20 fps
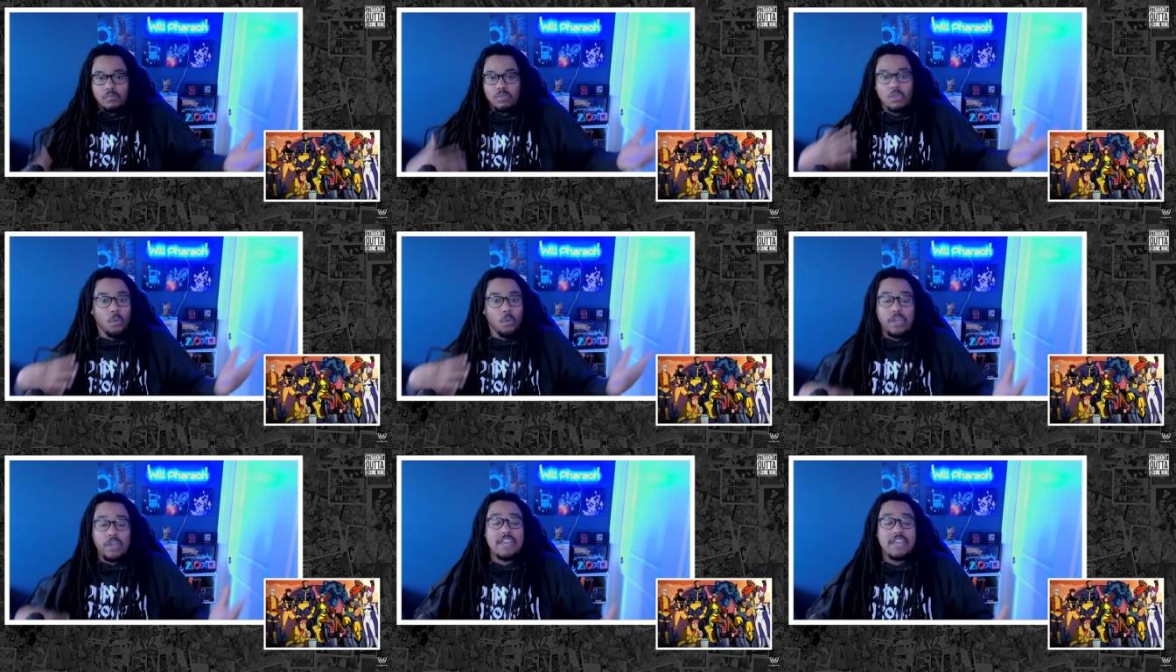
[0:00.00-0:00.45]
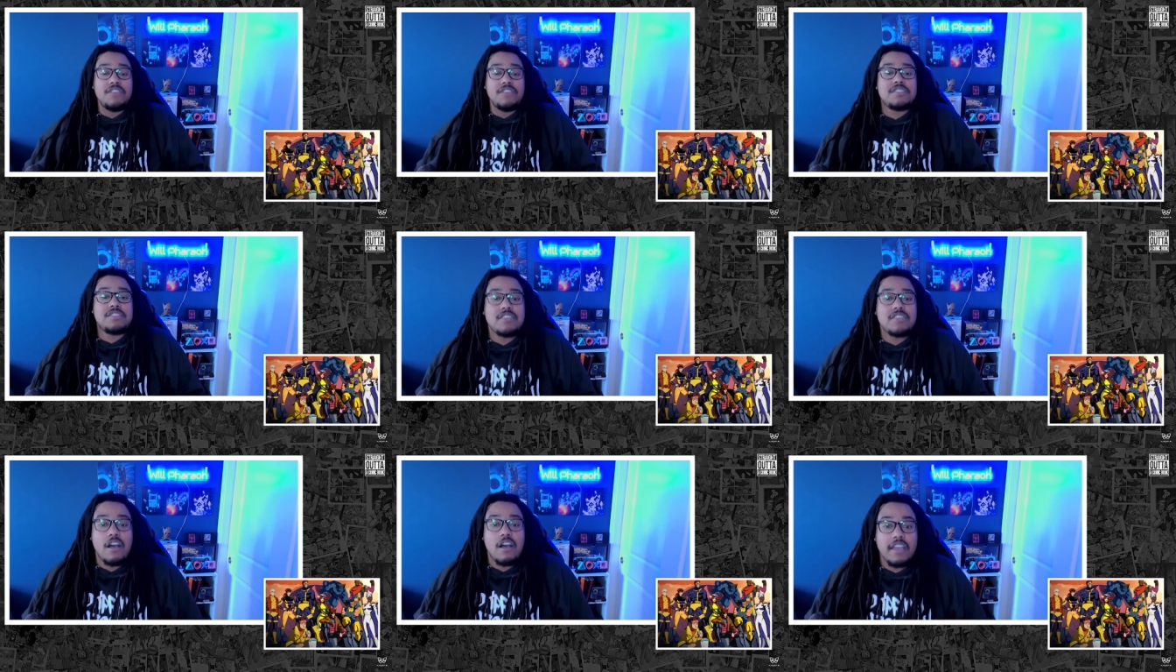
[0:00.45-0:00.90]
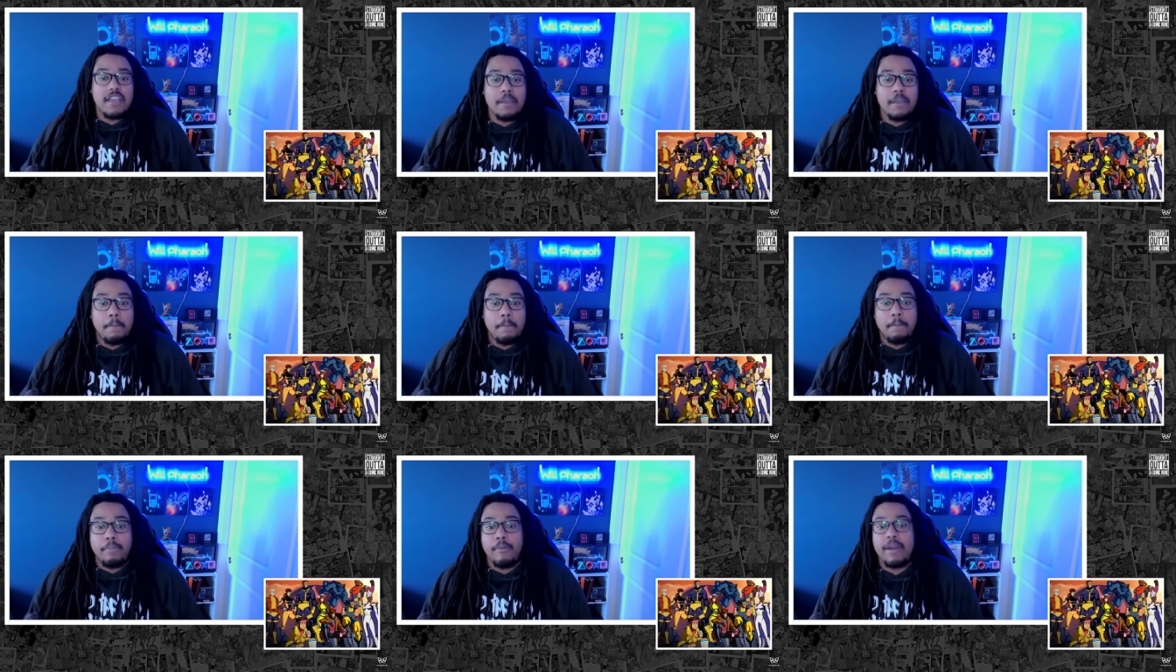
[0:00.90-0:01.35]
We even saw
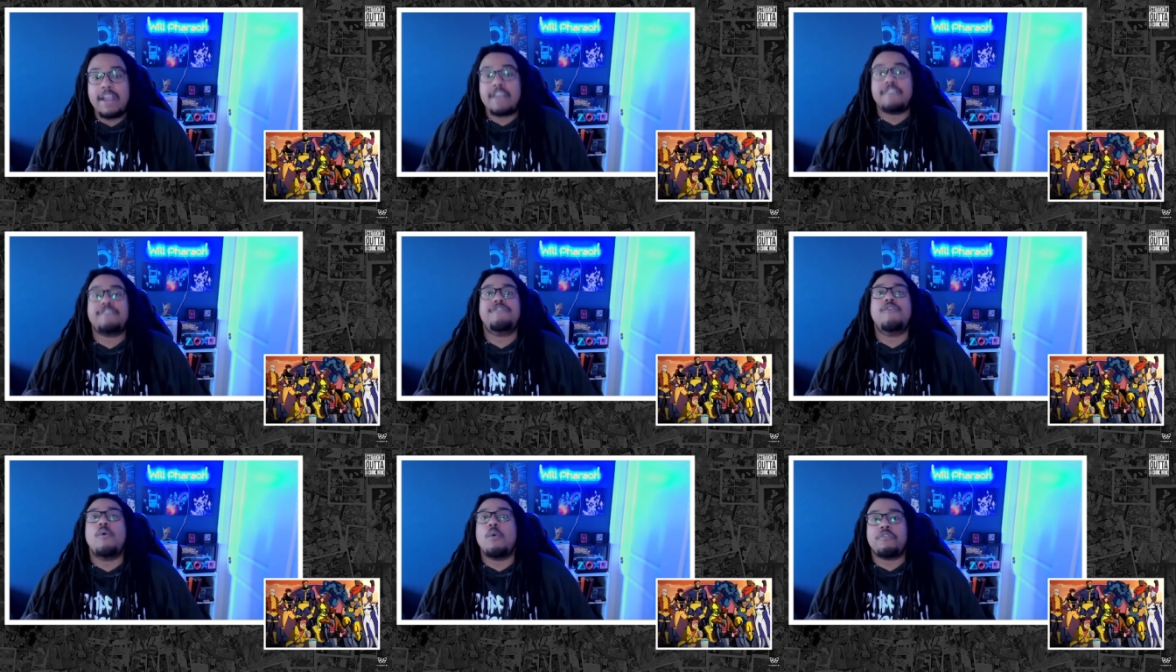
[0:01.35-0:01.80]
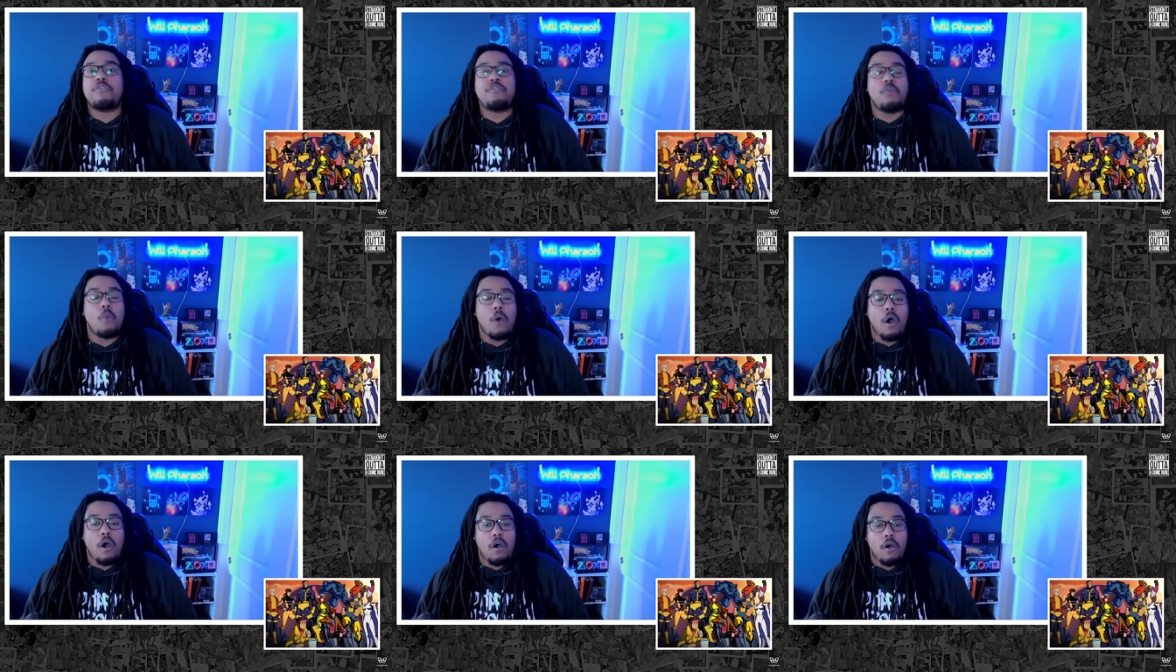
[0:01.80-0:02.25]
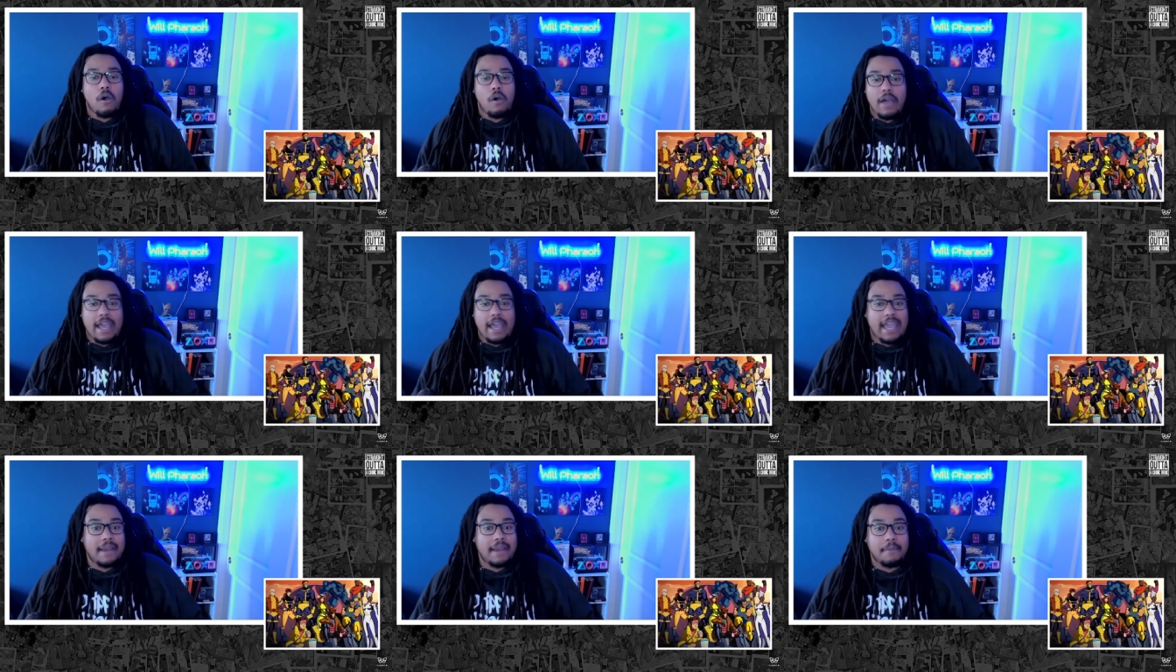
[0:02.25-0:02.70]
him break fourth
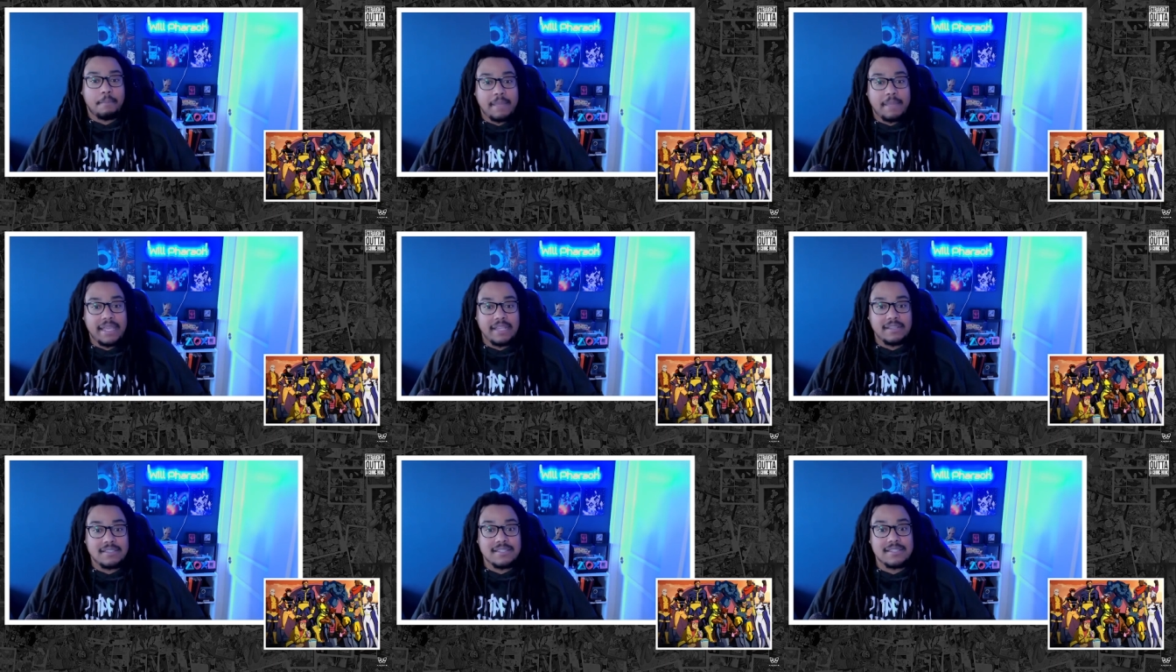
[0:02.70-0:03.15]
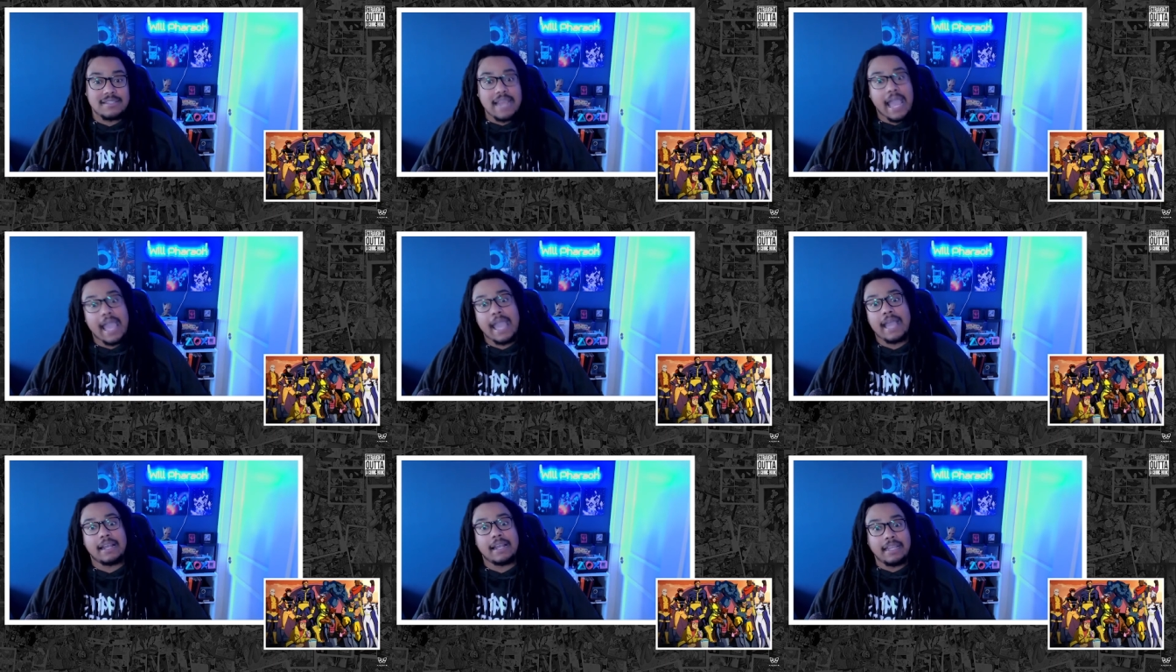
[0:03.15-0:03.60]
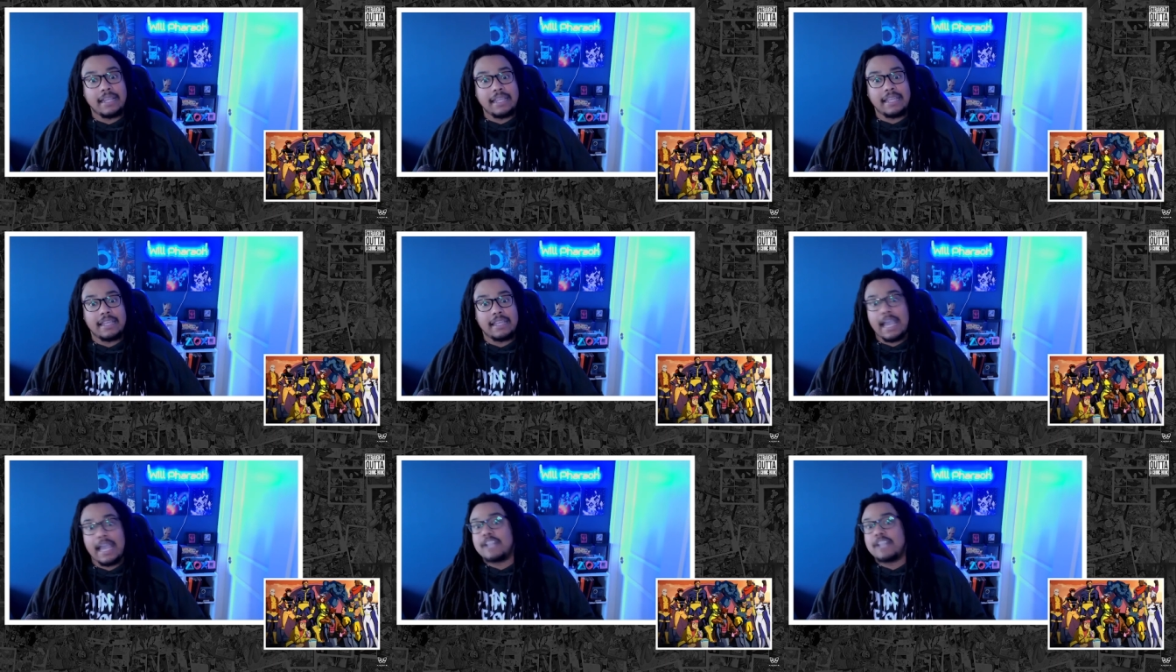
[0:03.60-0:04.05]
wall and meet Stan
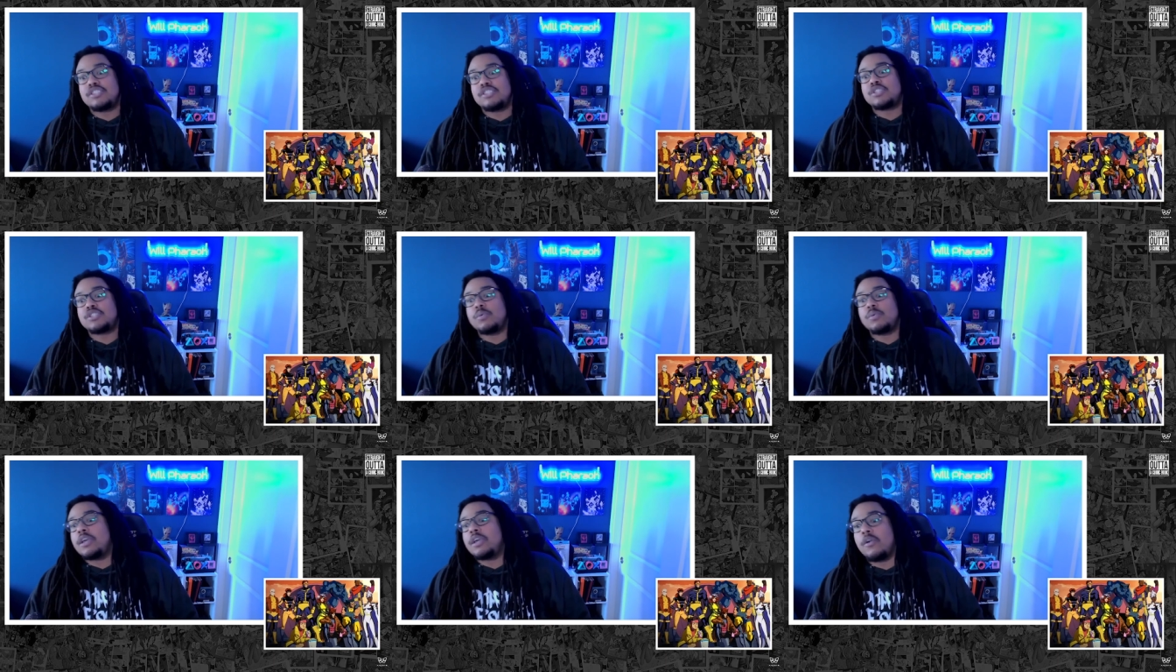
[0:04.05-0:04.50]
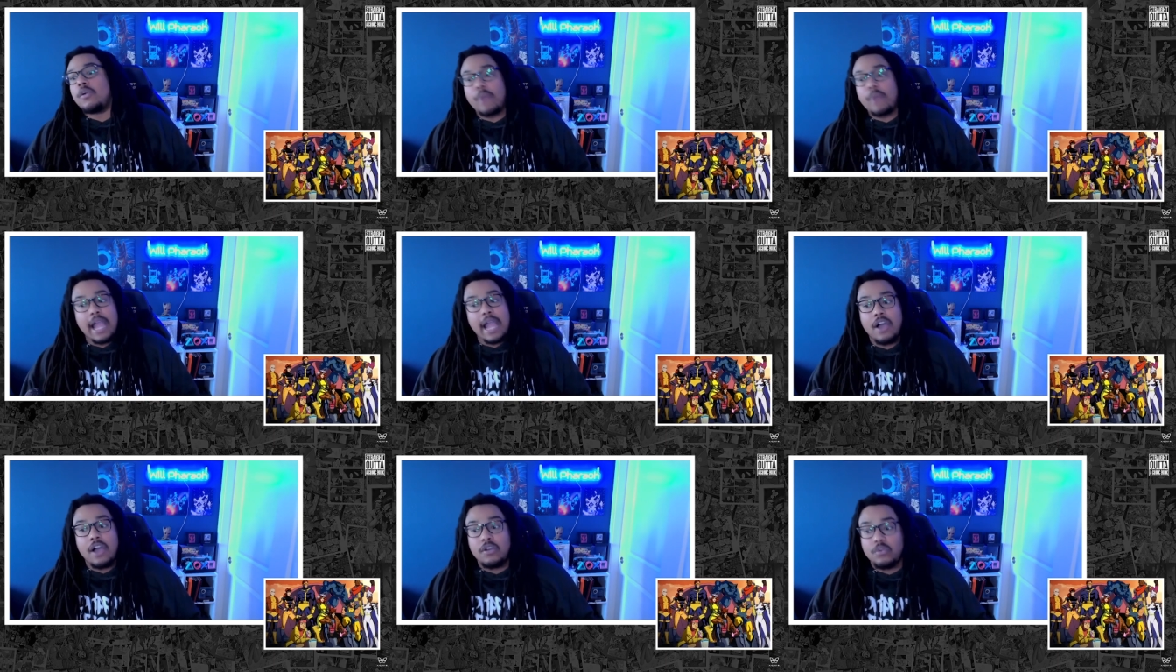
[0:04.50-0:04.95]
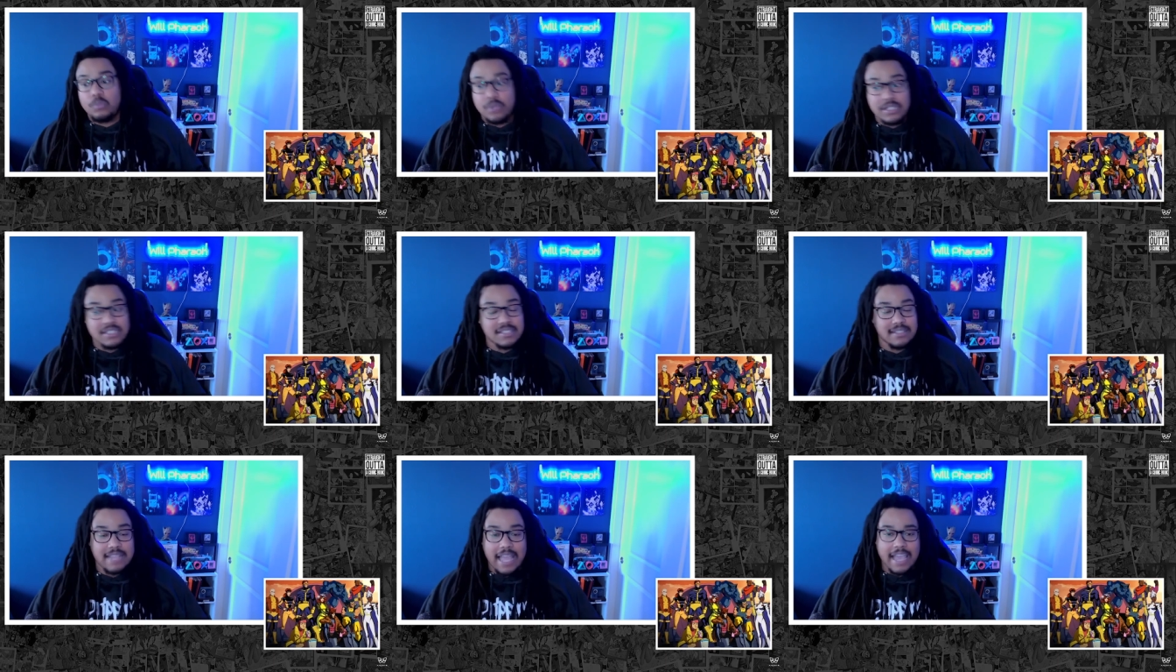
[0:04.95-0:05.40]
Lee and swing around when
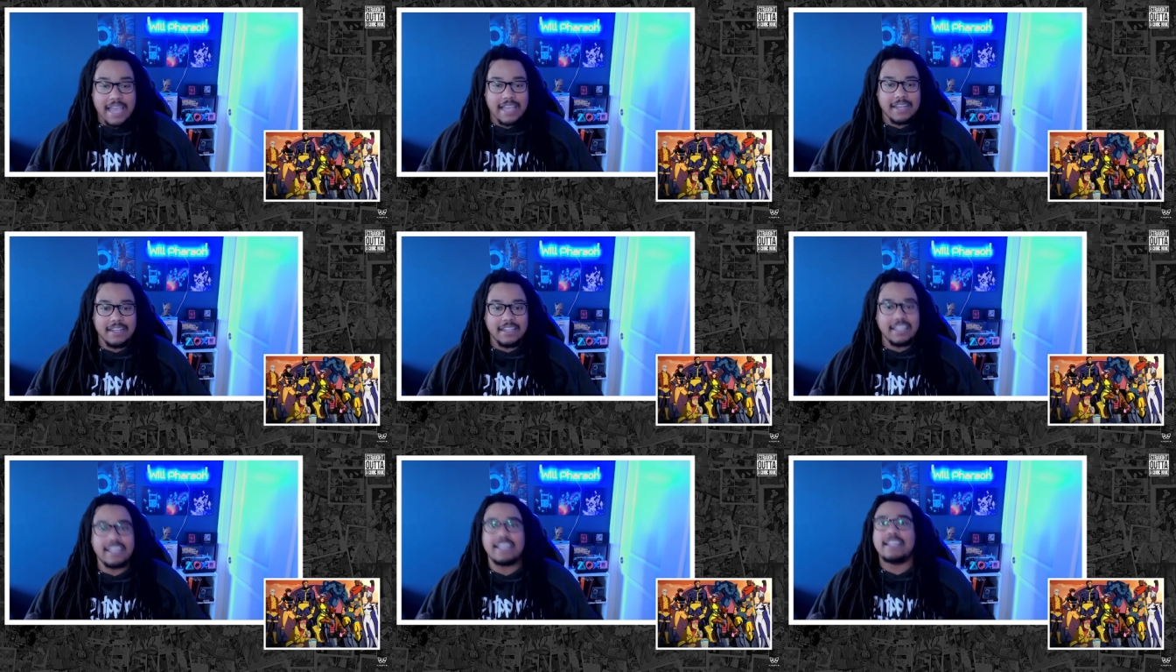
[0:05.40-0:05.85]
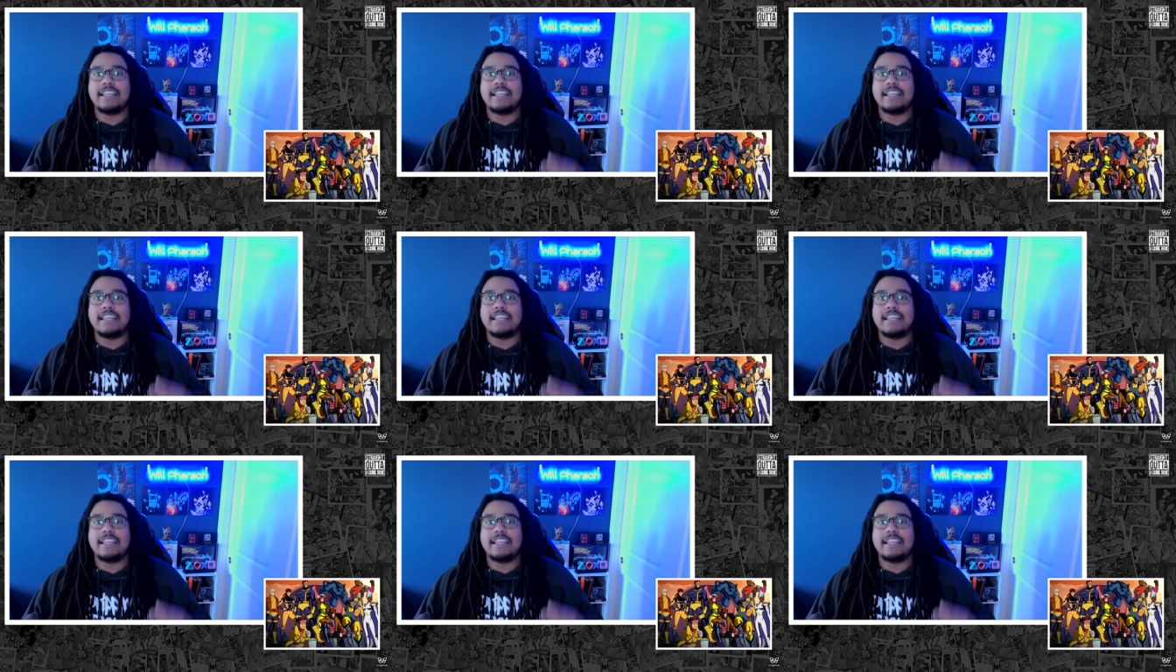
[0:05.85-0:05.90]
Stan Lee.